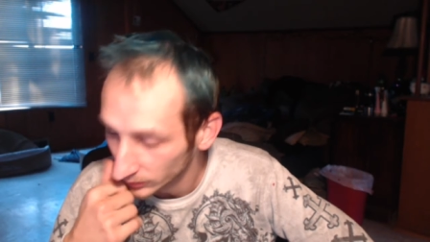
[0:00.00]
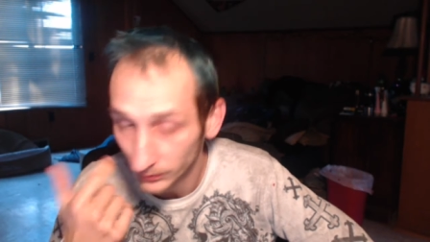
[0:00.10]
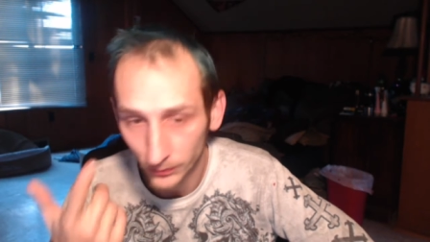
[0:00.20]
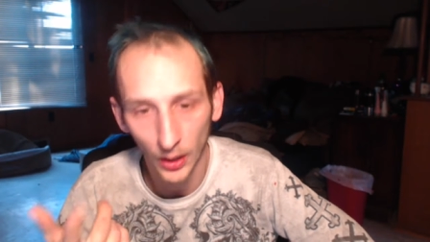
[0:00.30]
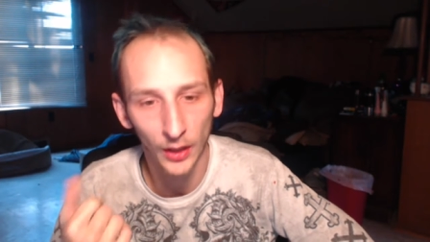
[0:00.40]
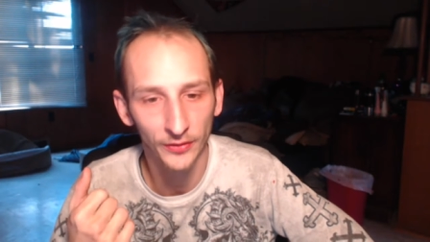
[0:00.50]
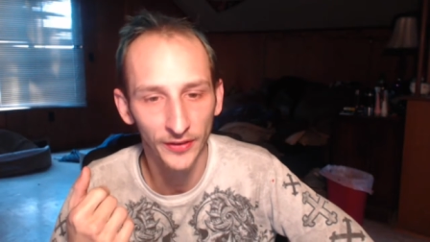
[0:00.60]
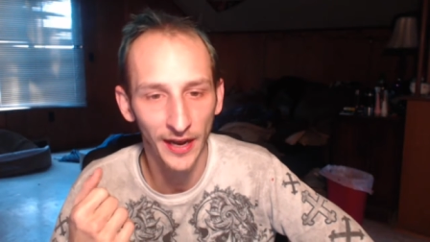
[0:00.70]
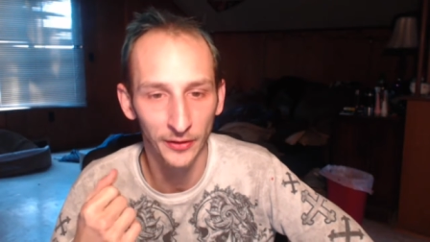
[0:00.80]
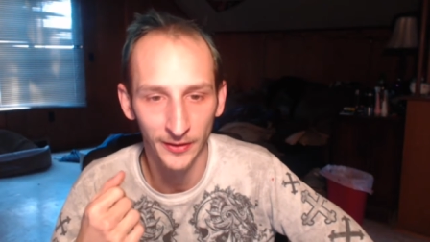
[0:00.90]
uh,
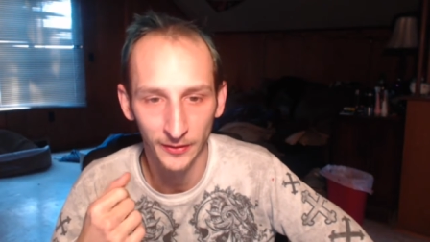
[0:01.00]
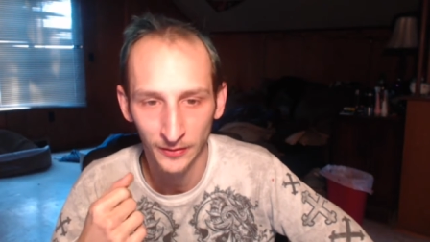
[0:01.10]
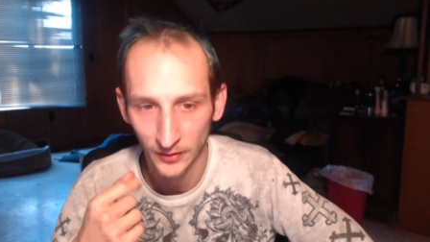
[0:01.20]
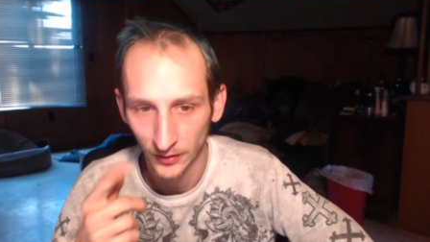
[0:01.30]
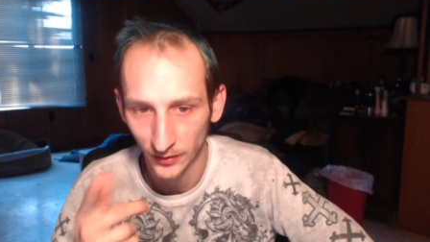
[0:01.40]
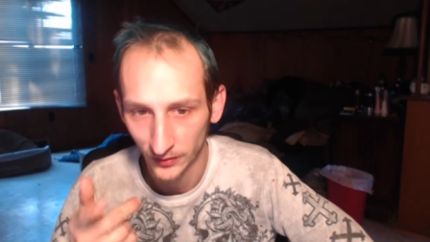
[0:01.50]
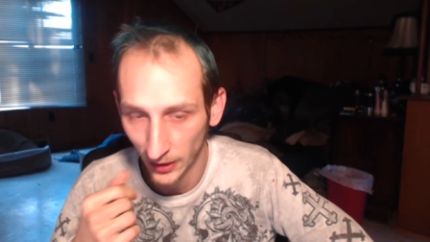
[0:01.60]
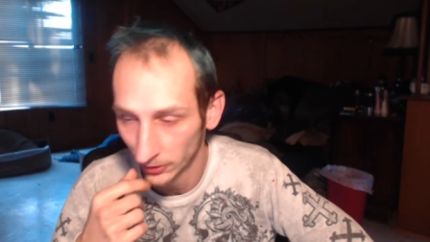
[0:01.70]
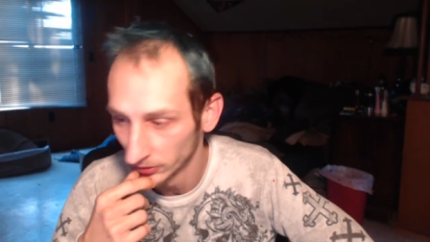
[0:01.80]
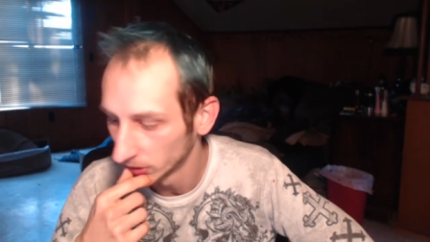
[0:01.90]
Talon.
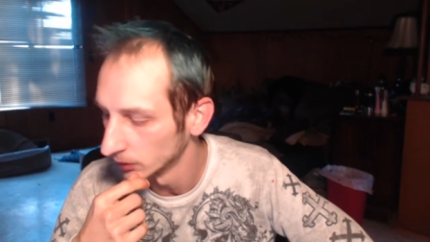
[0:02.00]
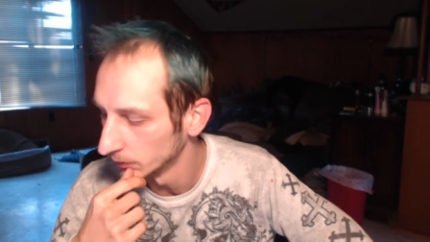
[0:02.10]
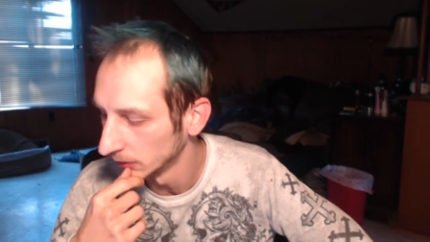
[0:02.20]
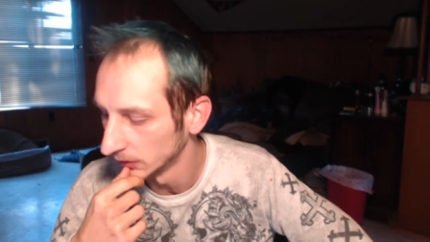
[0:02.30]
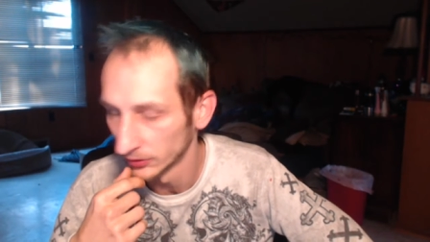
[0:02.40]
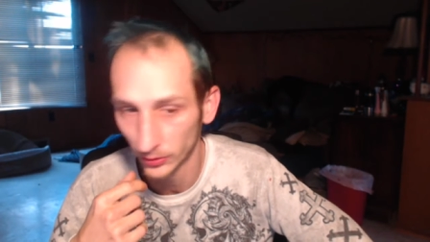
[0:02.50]
Talon's going to be in there.